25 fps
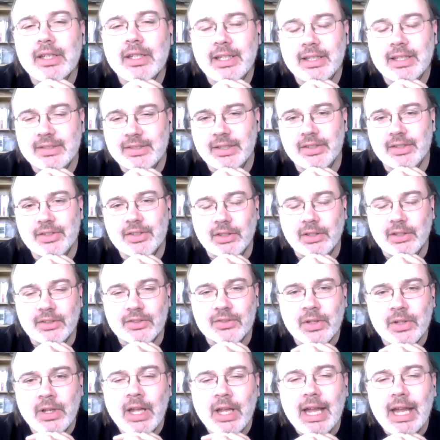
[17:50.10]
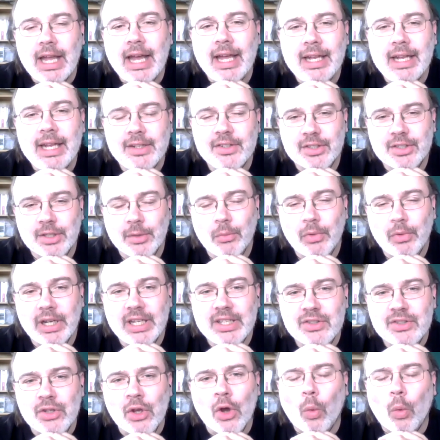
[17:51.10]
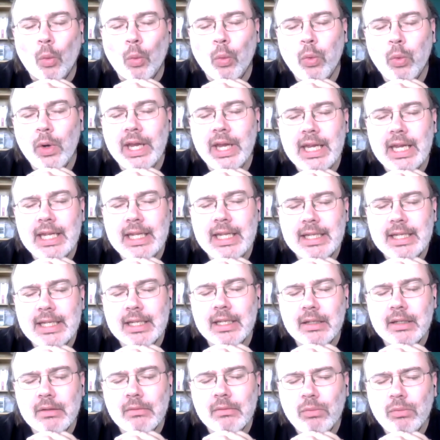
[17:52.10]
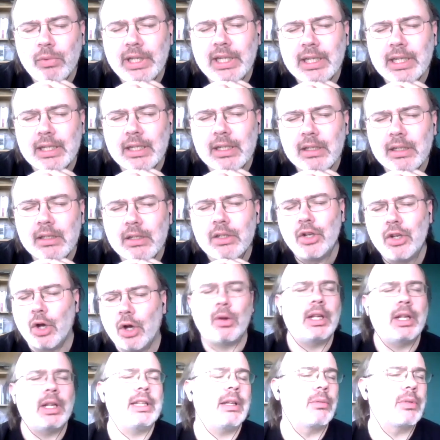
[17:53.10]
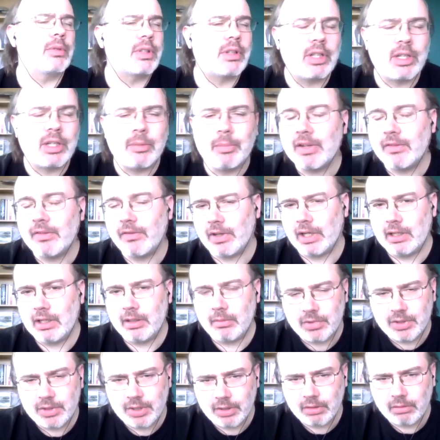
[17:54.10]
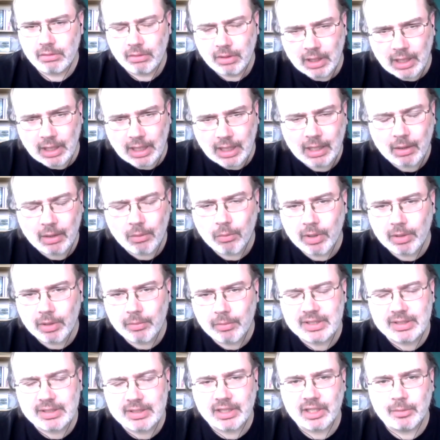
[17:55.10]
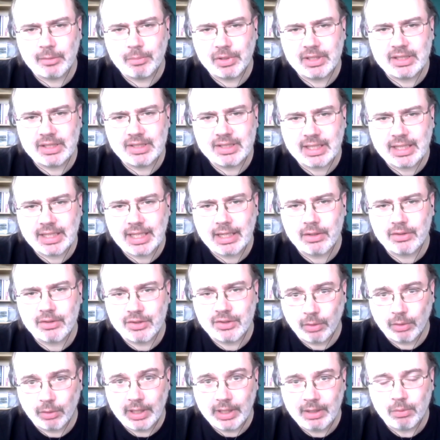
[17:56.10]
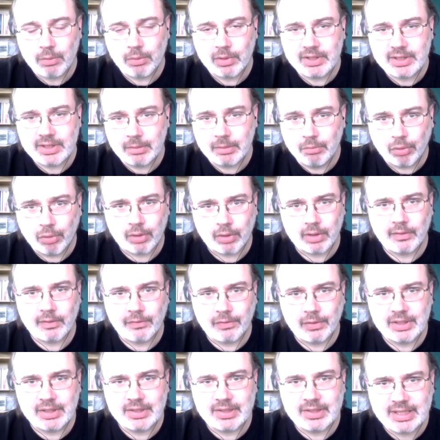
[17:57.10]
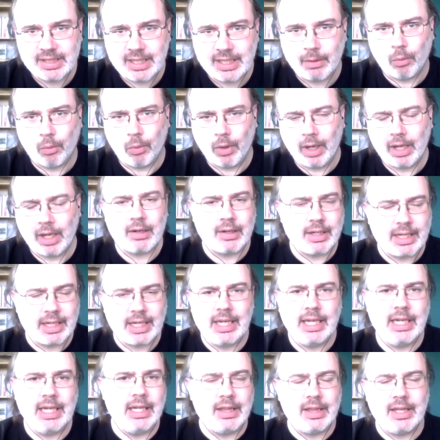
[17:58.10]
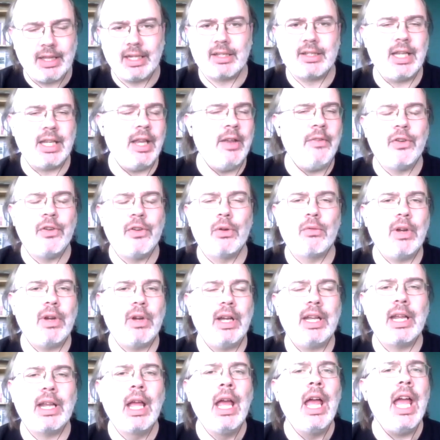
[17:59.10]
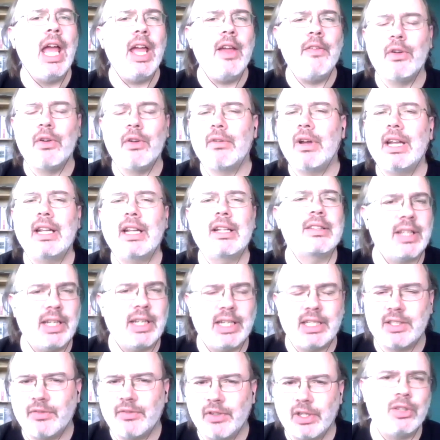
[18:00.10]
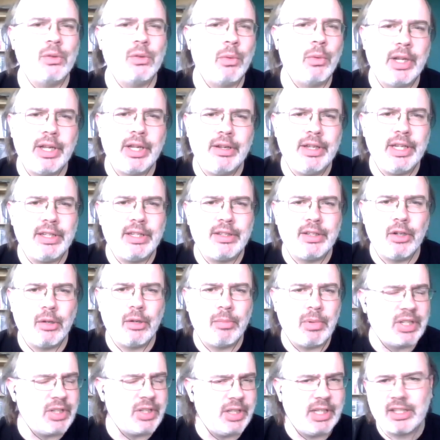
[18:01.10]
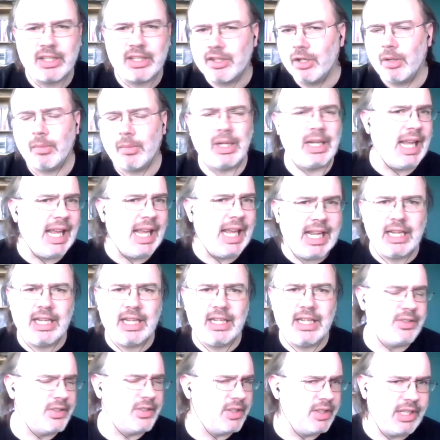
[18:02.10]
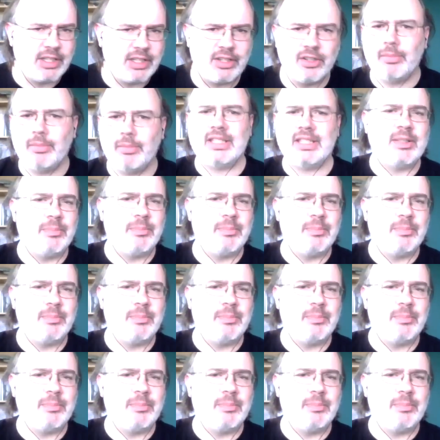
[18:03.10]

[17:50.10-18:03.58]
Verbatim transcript: at the essentials, and in some ways we didn't know that there was going to be a volume 2 when we started to put this together. So it was important for us to say, what are the key things? If you're writing science fiction, what do you need to know about? You need to know about aliens. You need to know about